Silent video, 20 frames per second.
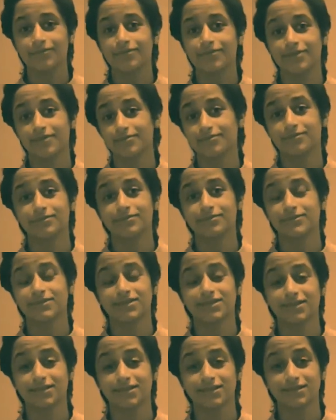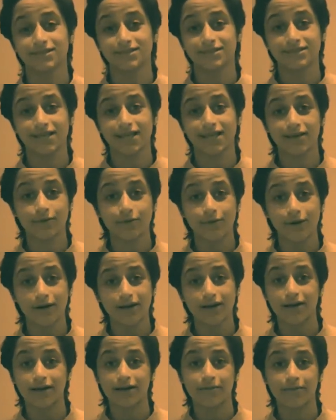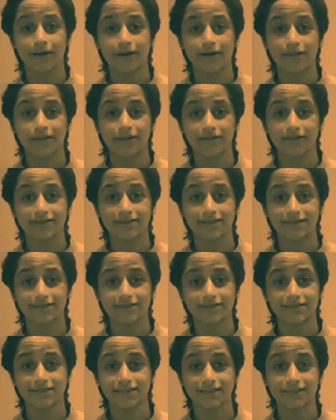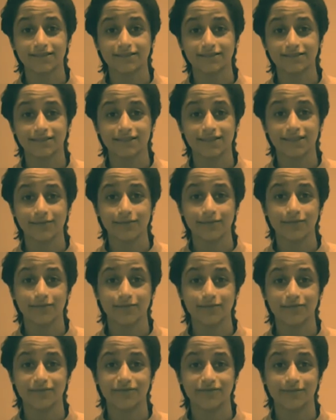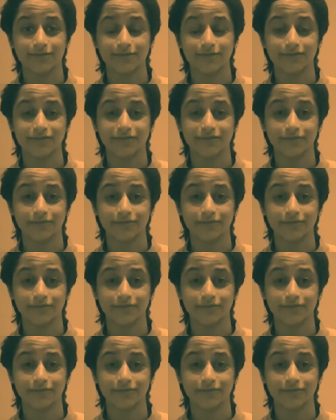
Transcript: them to stay quiet about their identity and to keep them from